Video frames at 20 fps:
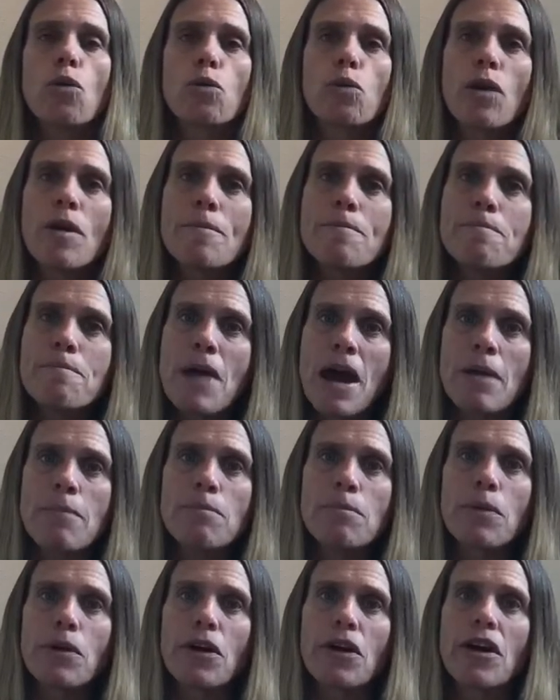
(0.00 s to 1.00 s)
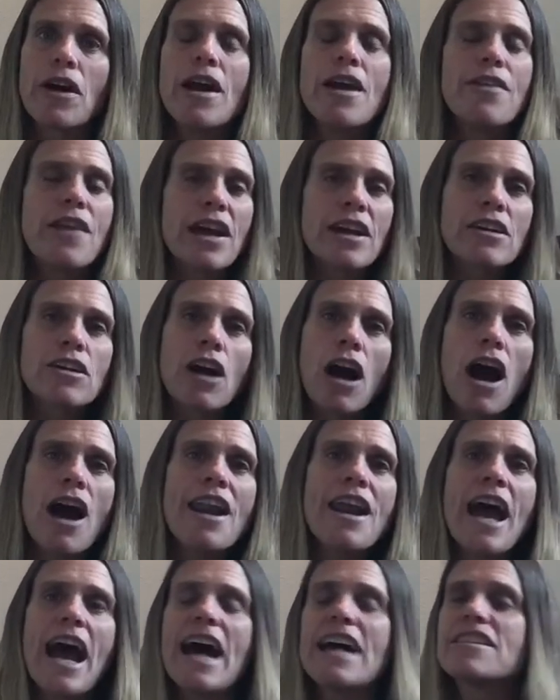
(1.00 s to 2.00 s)
Remember that
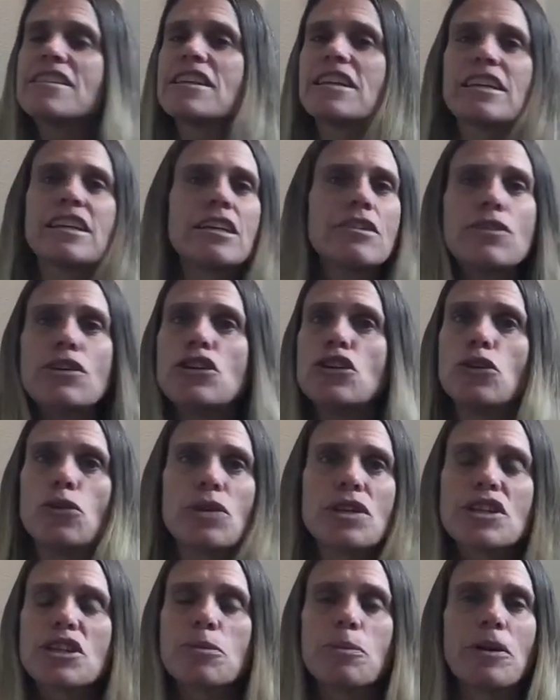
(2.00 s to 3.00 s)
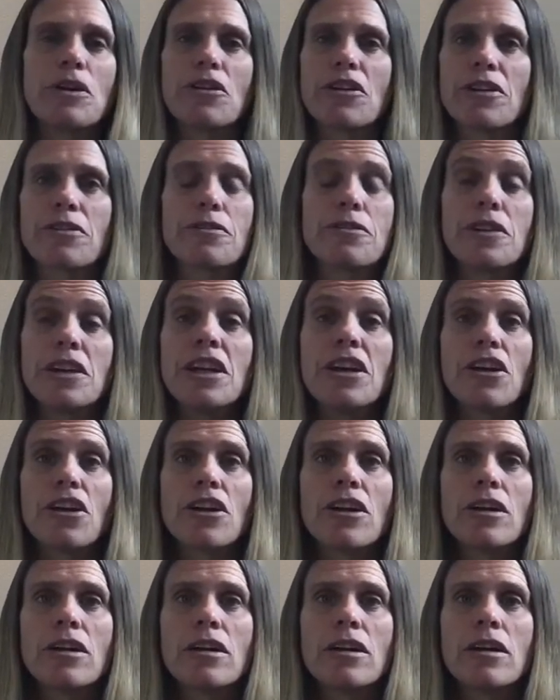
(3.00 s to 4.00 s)
God hasn't given you a spirit of
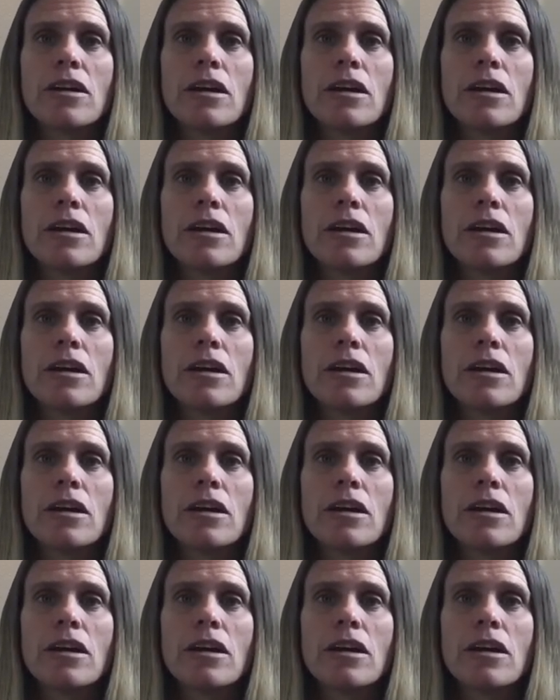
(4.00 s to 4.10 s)
fear,